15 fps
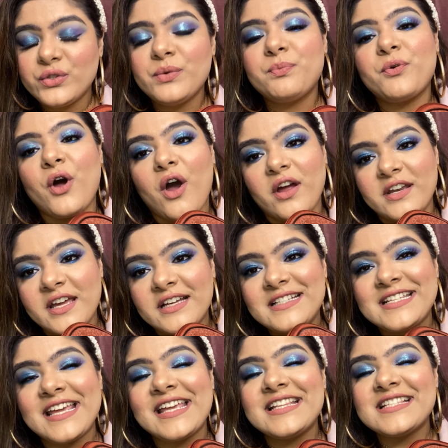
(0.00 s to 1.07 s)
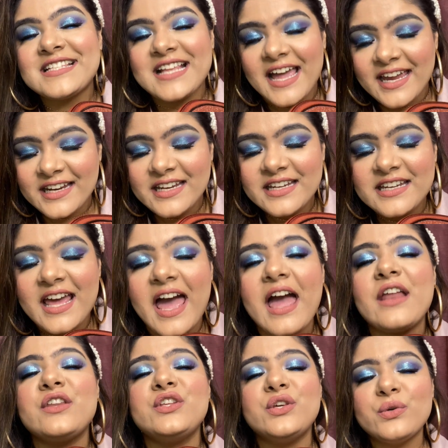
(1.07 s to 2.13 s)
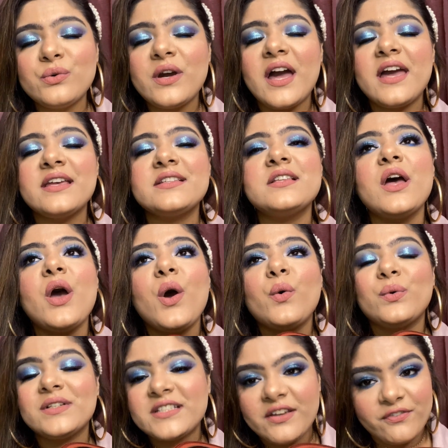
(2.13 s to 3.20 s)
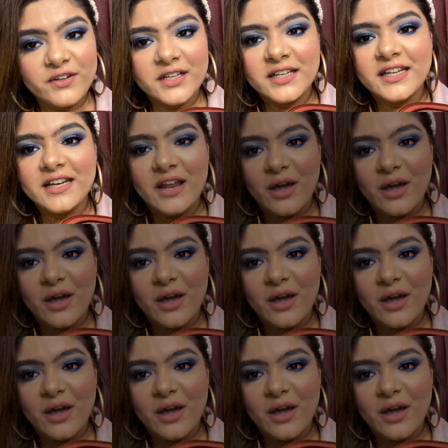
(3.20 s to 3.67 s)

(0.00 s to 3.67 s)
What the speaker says: the products inside it, and you guys will definitely love